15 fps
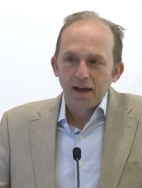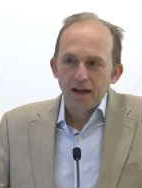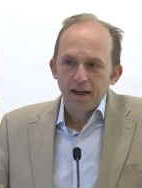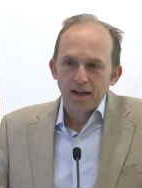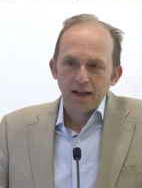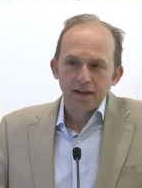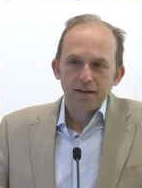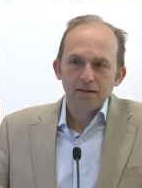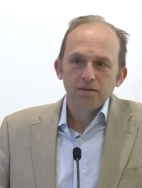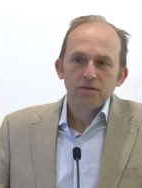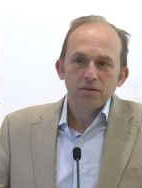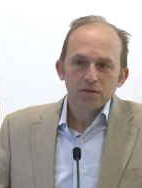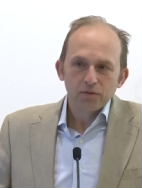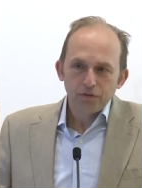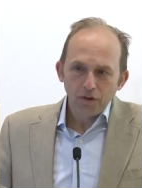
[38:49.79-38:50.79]
it had
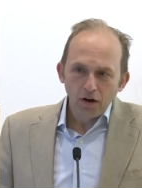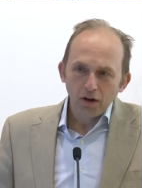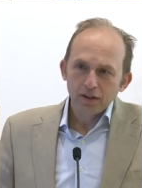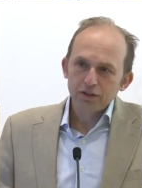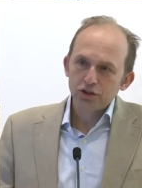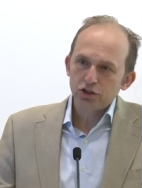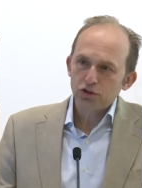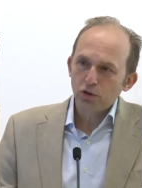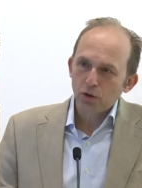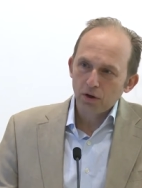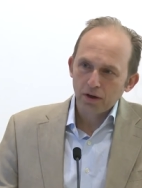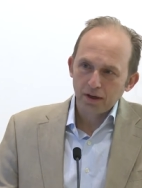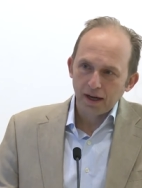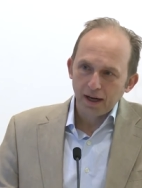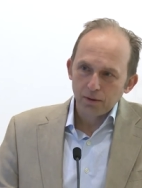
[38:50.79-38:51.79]
fallen
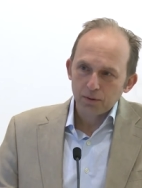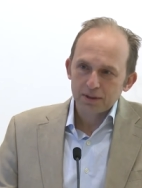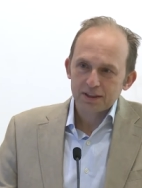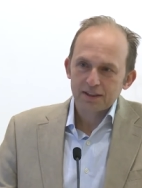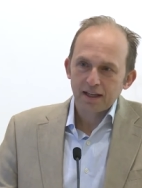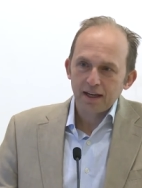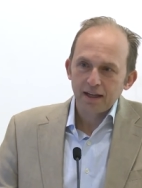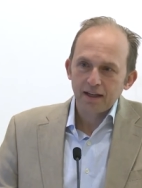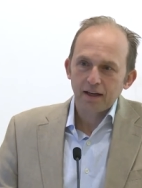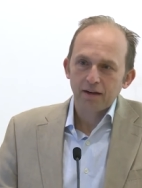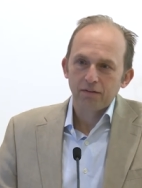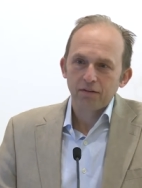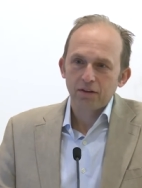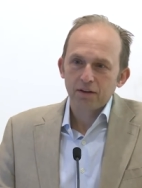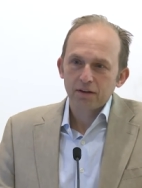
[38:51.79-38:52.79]
short, I would say,
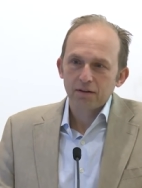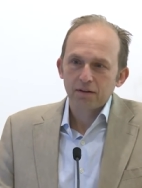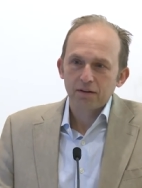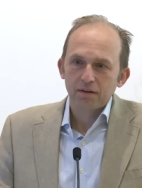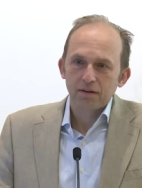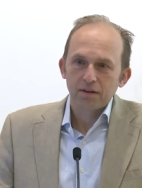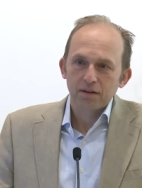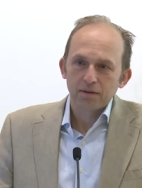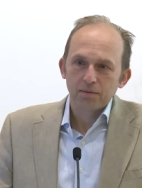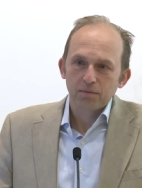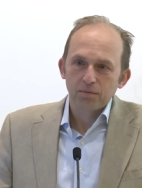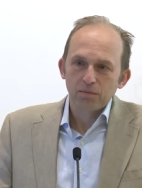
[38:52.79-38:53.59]
of the, the,